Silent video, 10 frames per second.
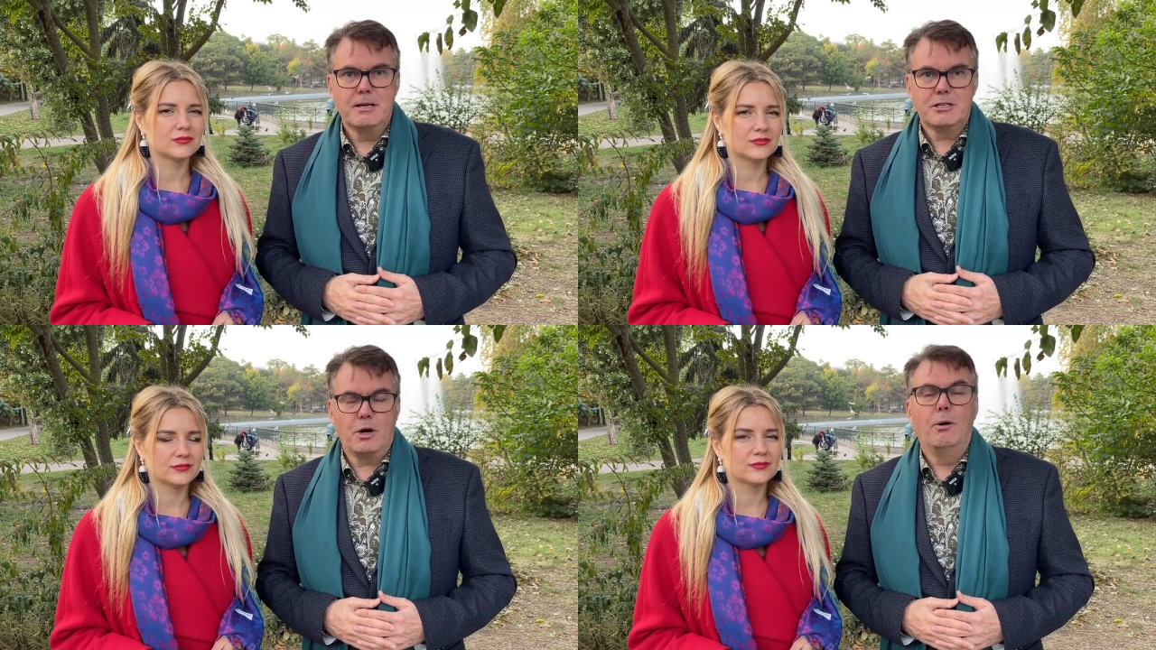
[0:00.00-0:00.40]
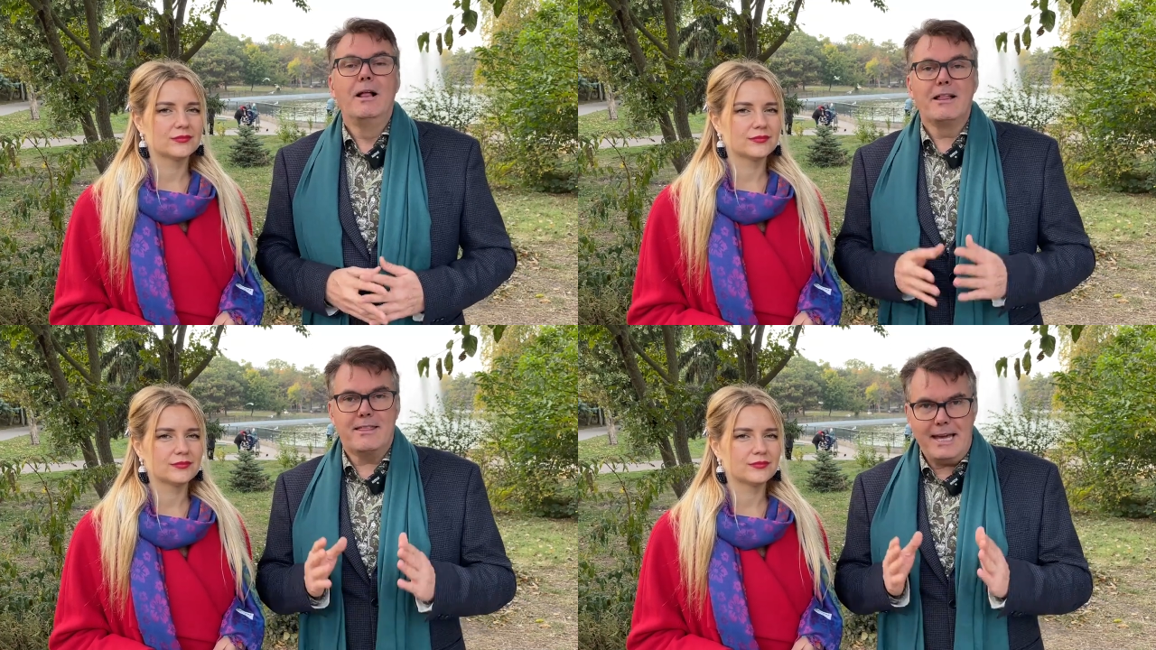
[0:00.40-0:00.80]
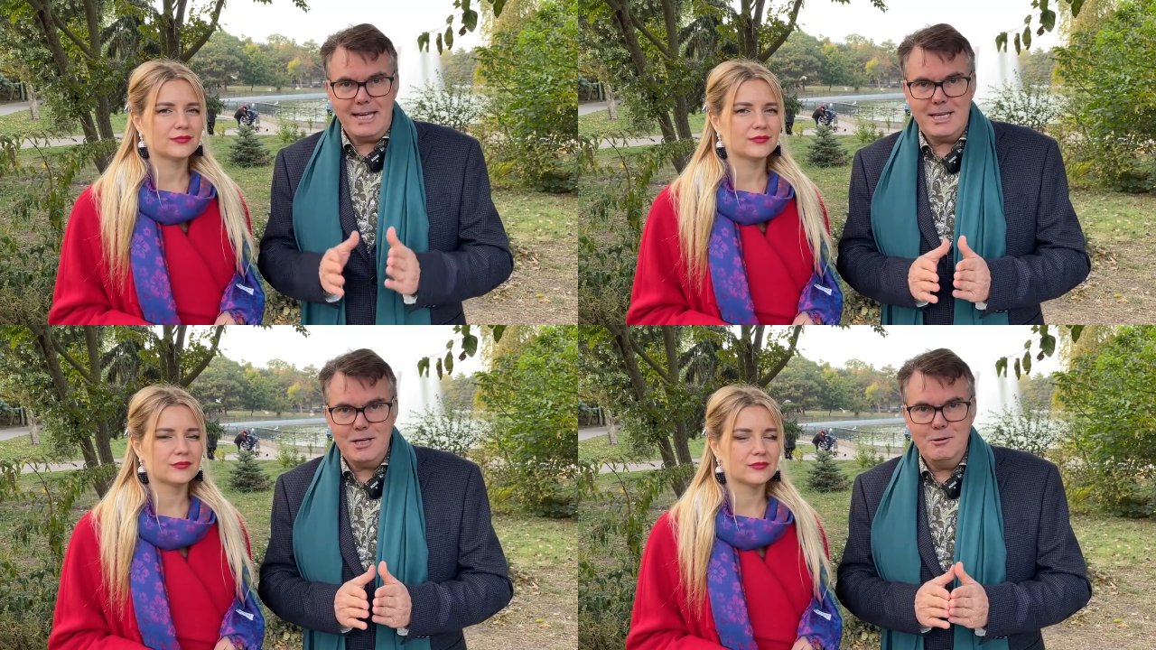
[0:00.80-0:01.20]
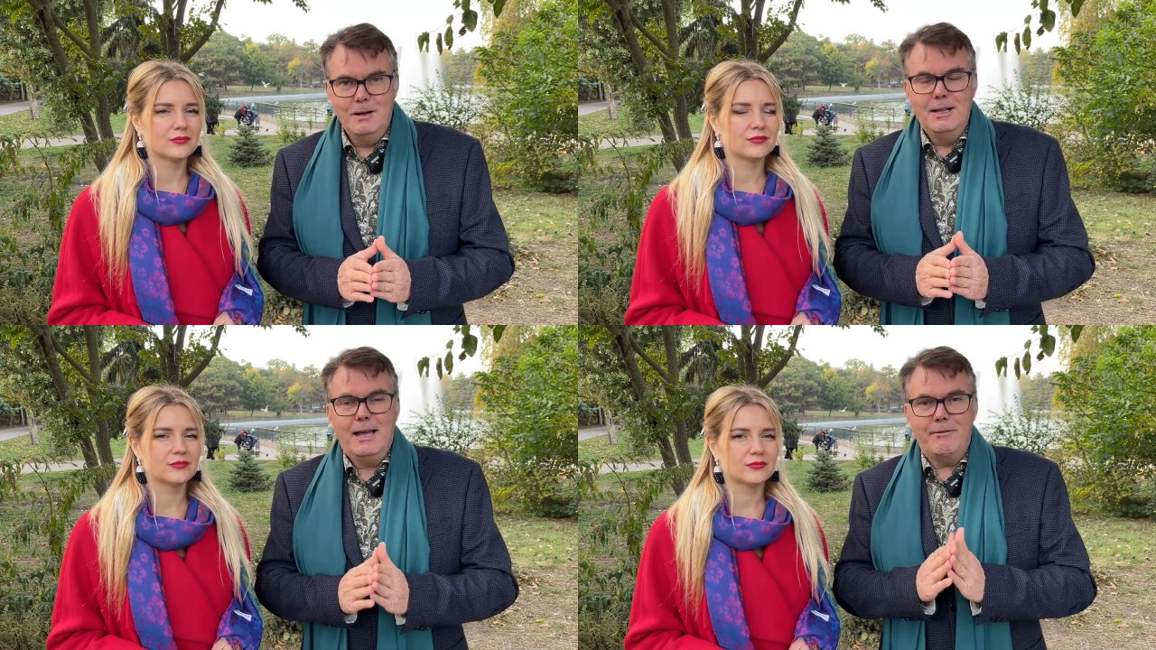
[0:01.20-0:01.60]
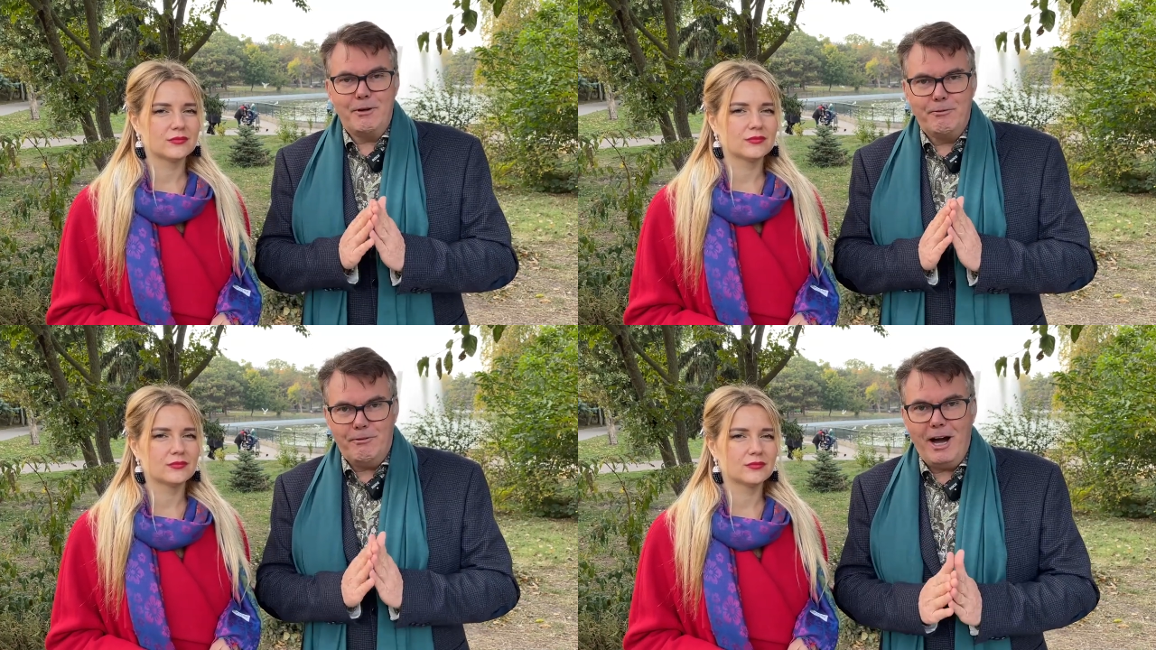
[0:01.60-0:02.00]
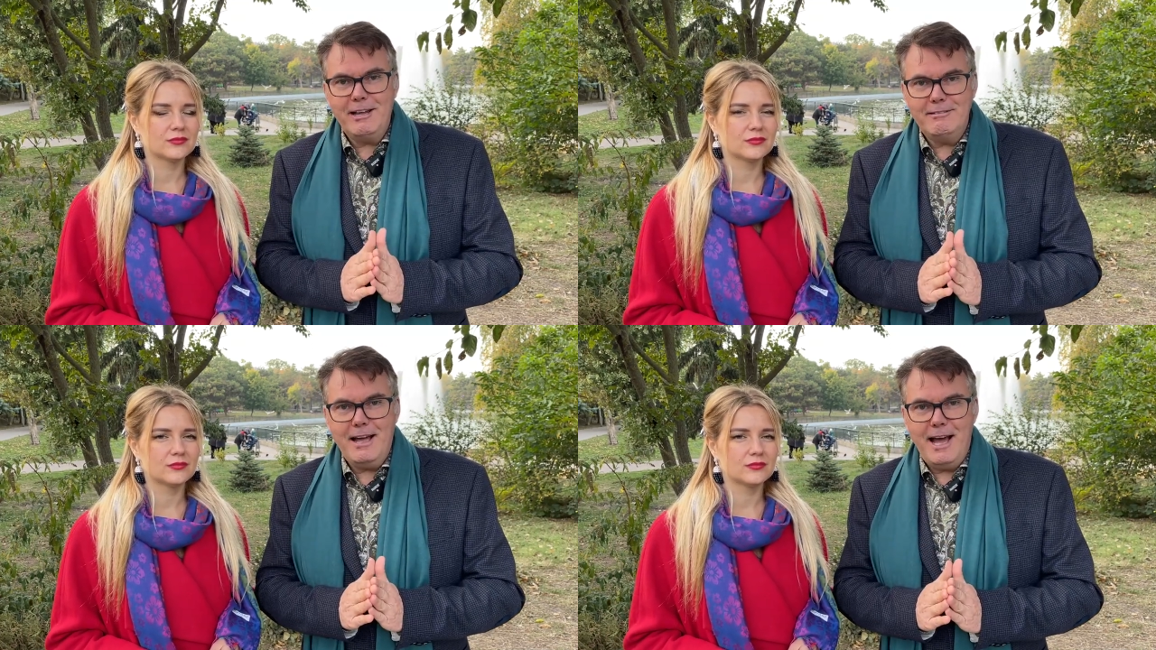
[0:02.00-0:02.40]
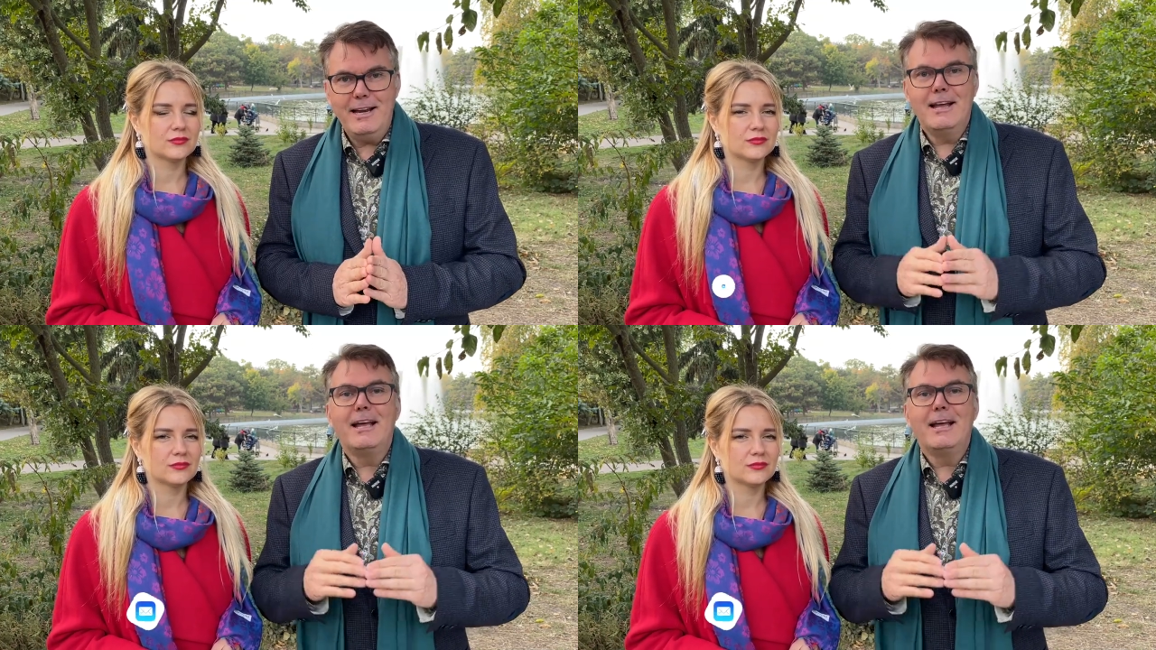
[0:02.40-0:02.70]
Speaker 1: So thank you. If you find that,